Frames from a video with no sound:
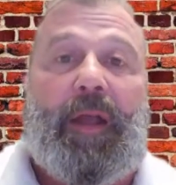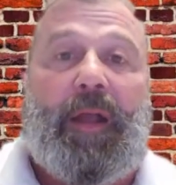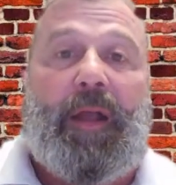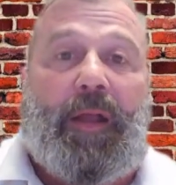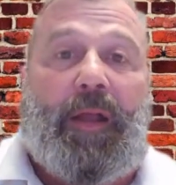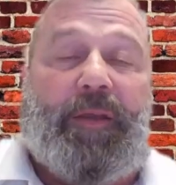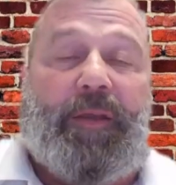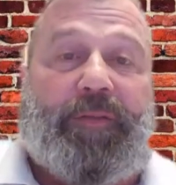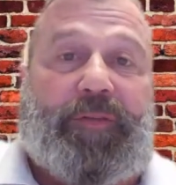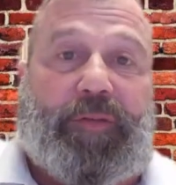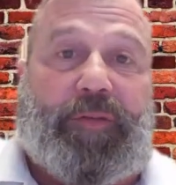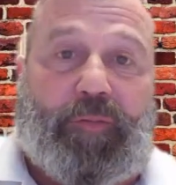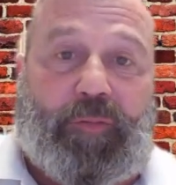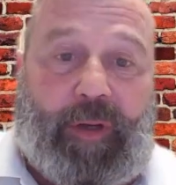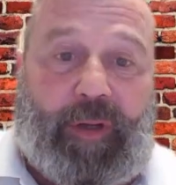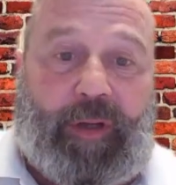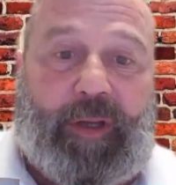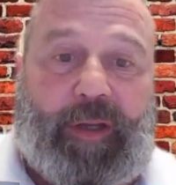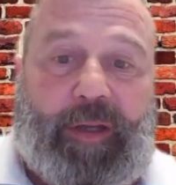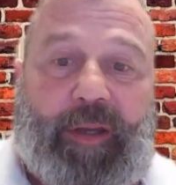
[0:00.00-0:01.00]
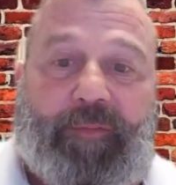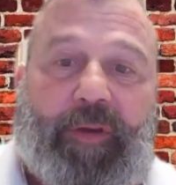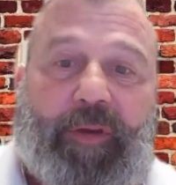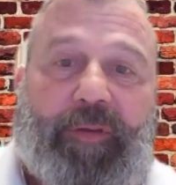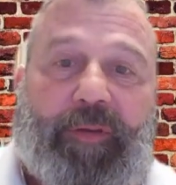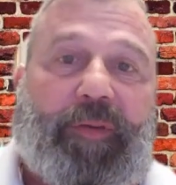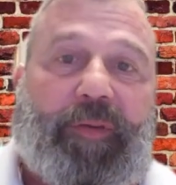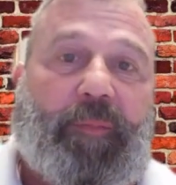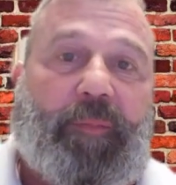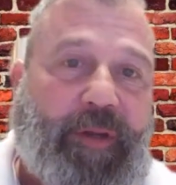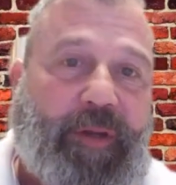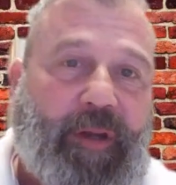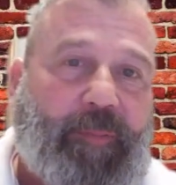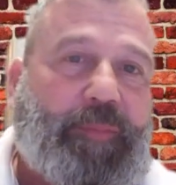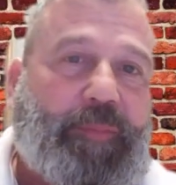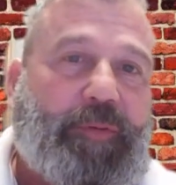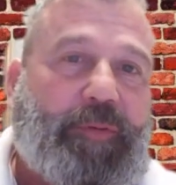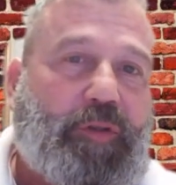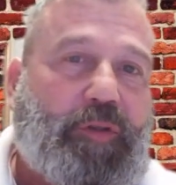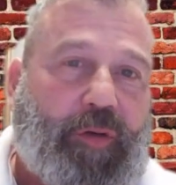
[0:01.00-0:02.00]
is to really give you some
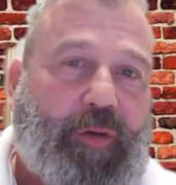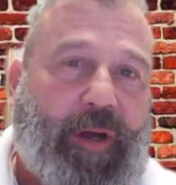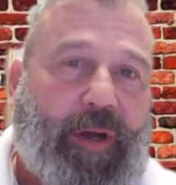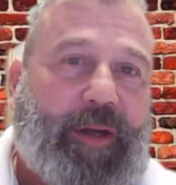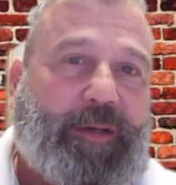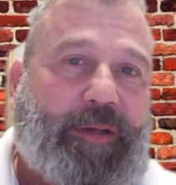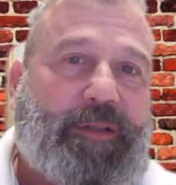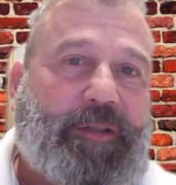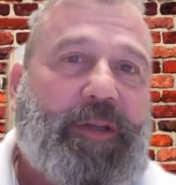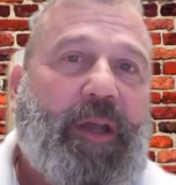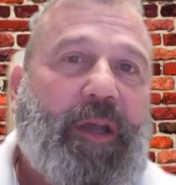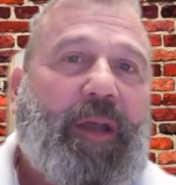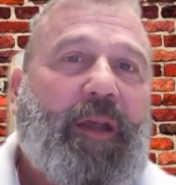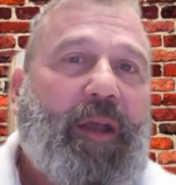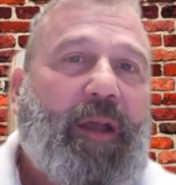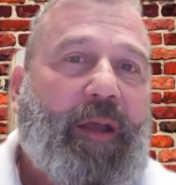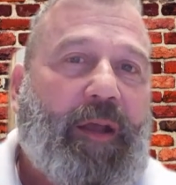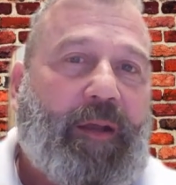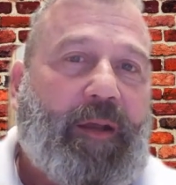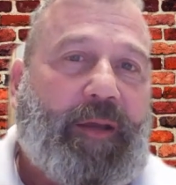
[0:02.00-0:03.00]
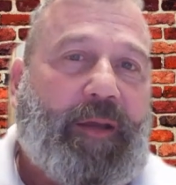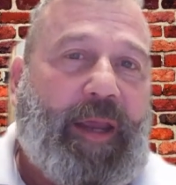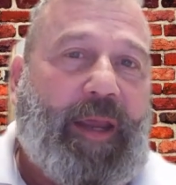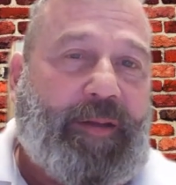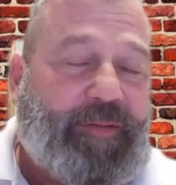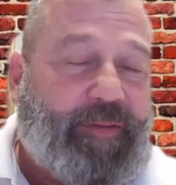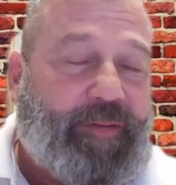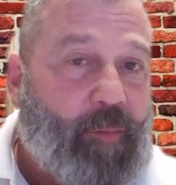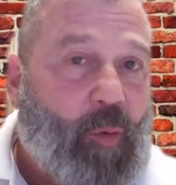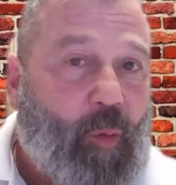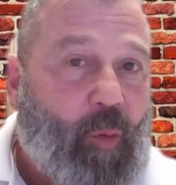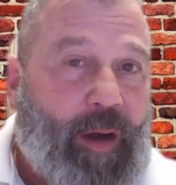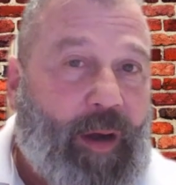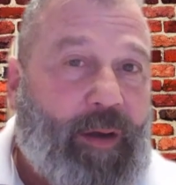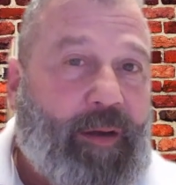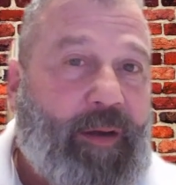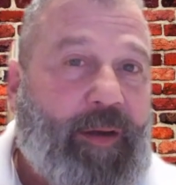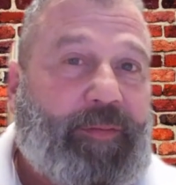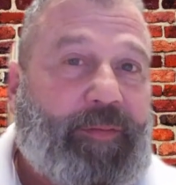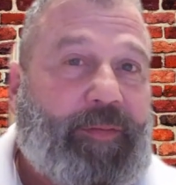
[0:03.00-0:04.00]
tips, tricks, uh, gain some
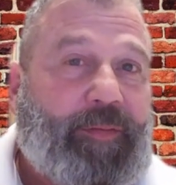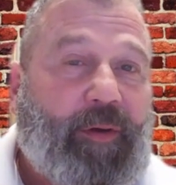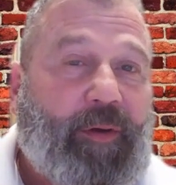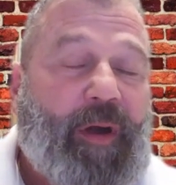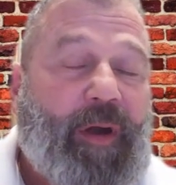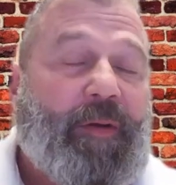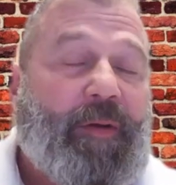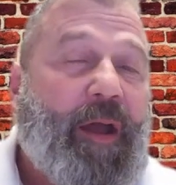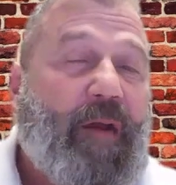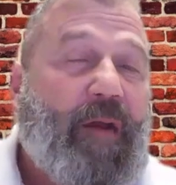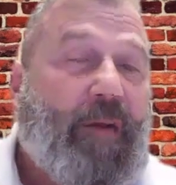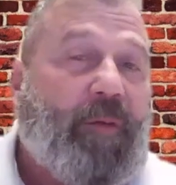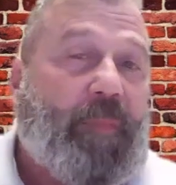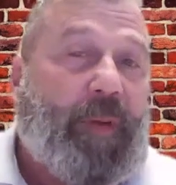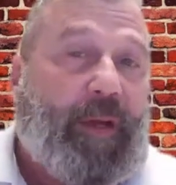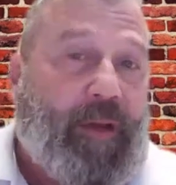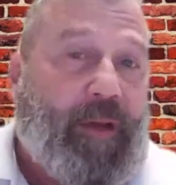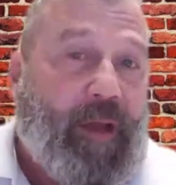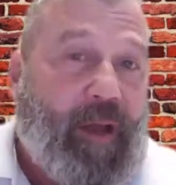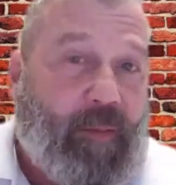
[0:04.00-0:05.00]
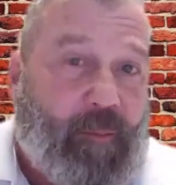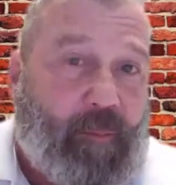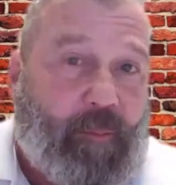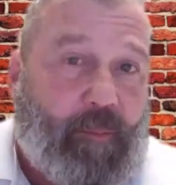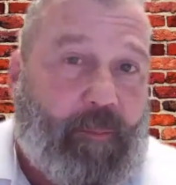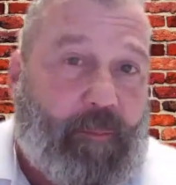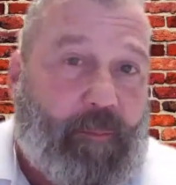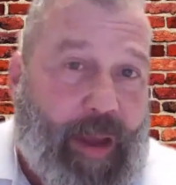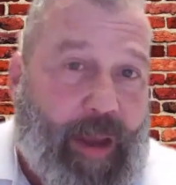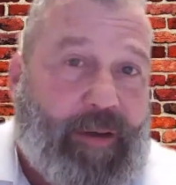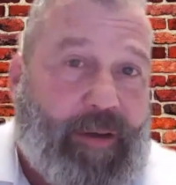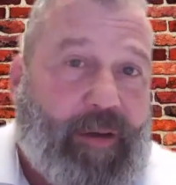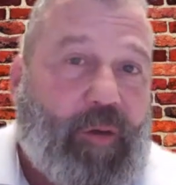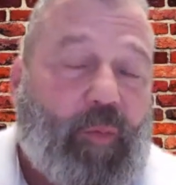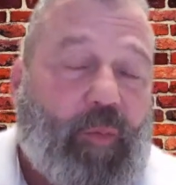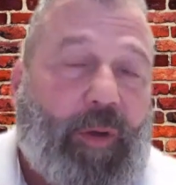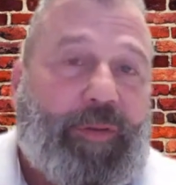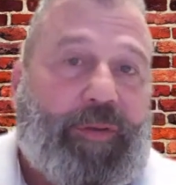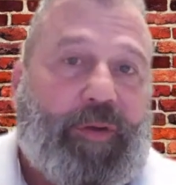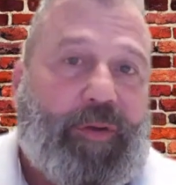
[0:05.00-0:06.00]
awareness around how to become better
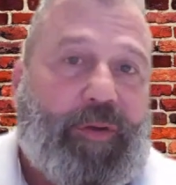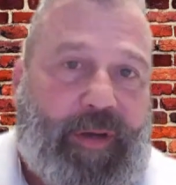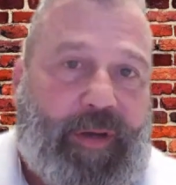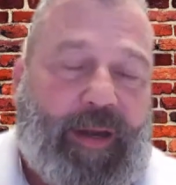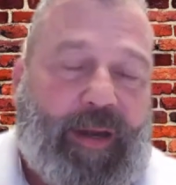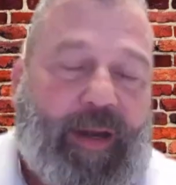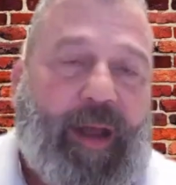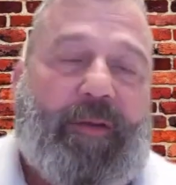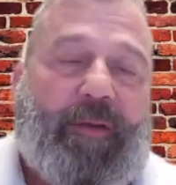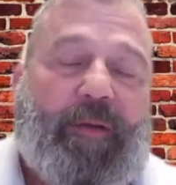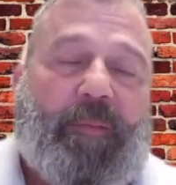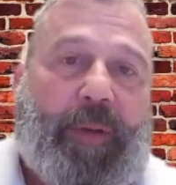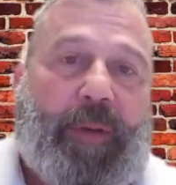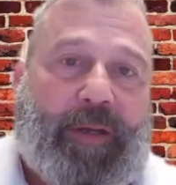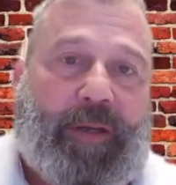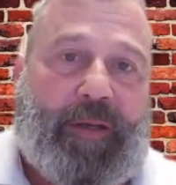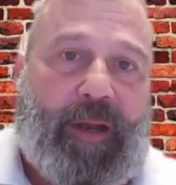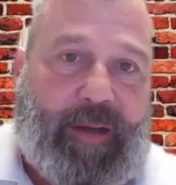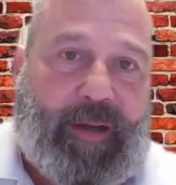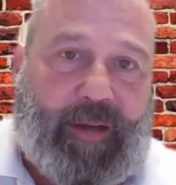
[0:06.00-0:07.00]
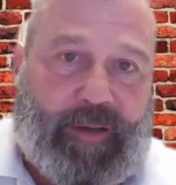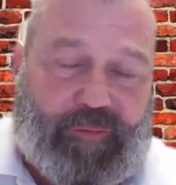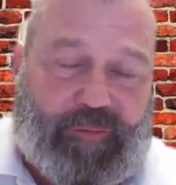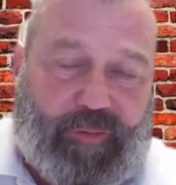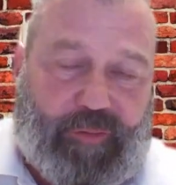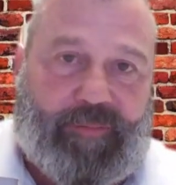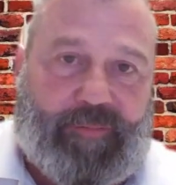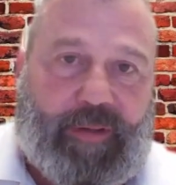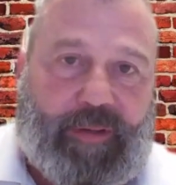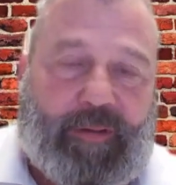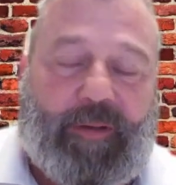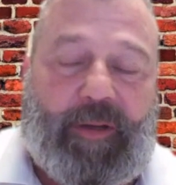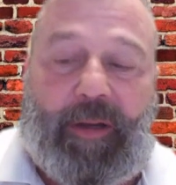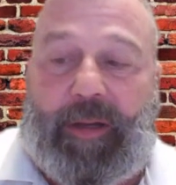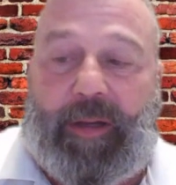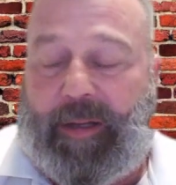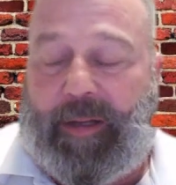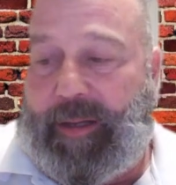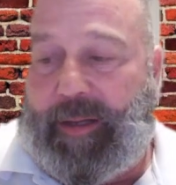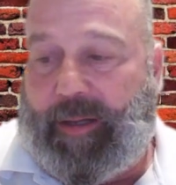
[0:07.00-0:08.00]
with your data, how to be data driven,
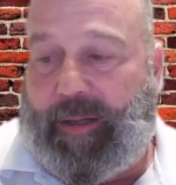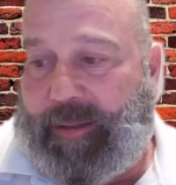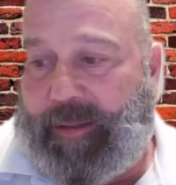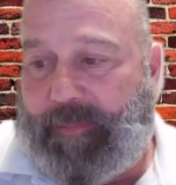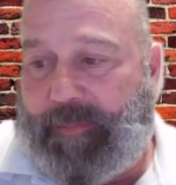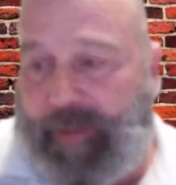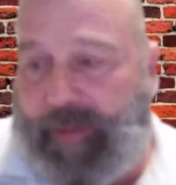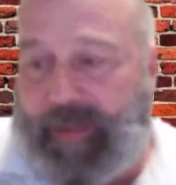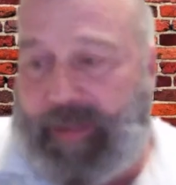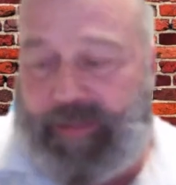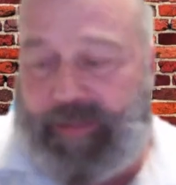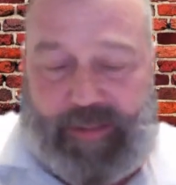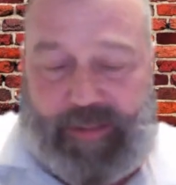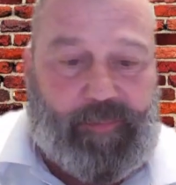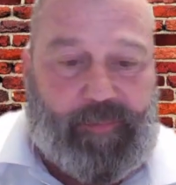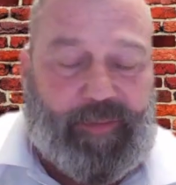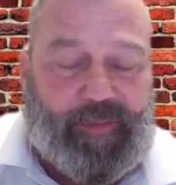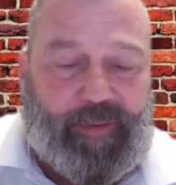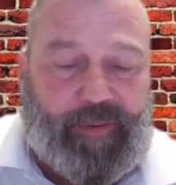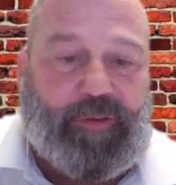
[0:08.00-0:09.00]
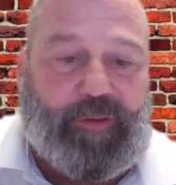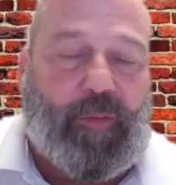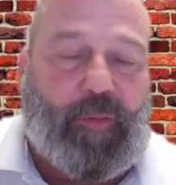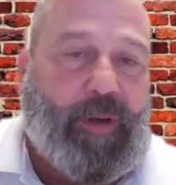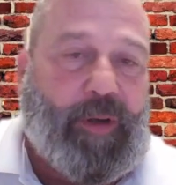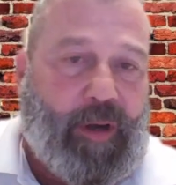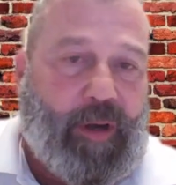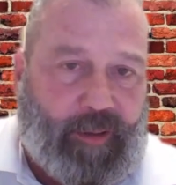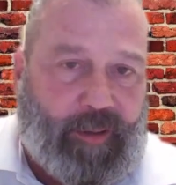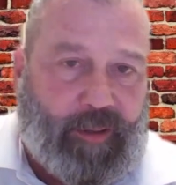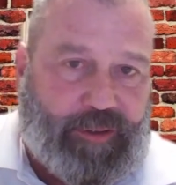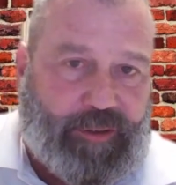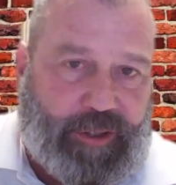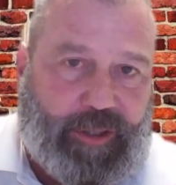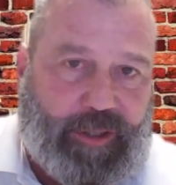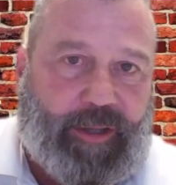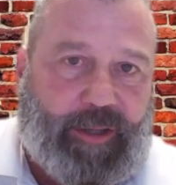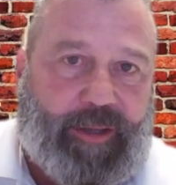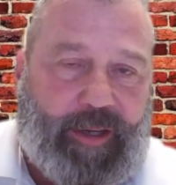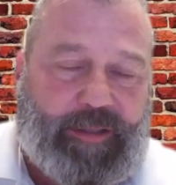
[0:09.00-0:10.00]
um, and some of the terminology
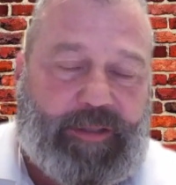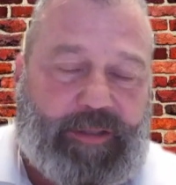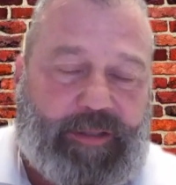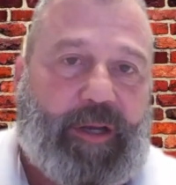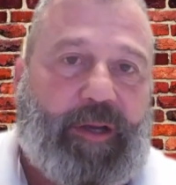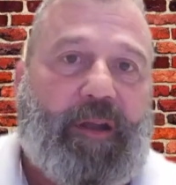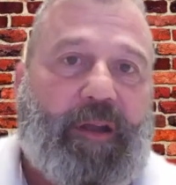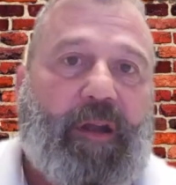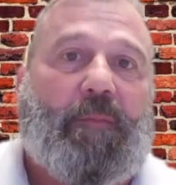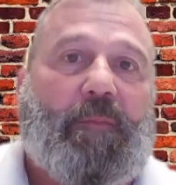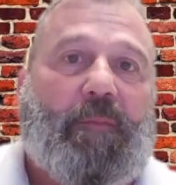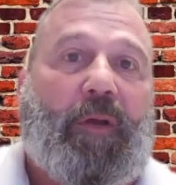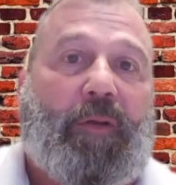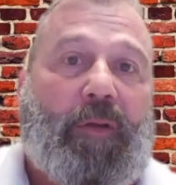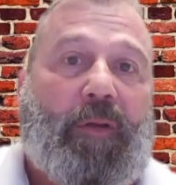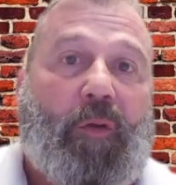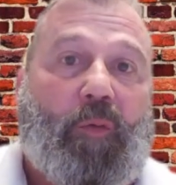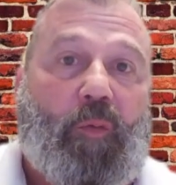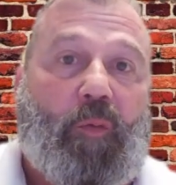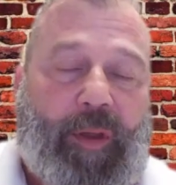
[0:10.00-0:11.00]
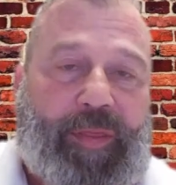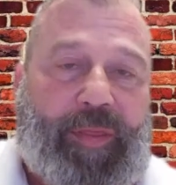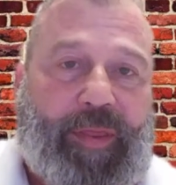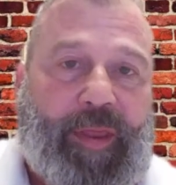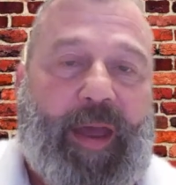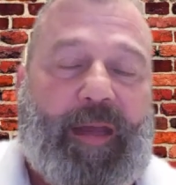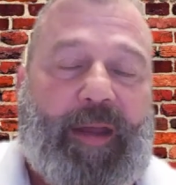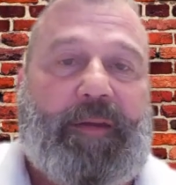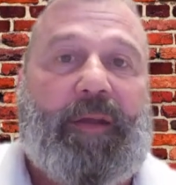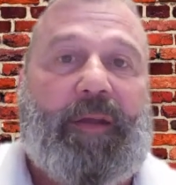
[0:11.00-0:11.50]
and things that come along with that,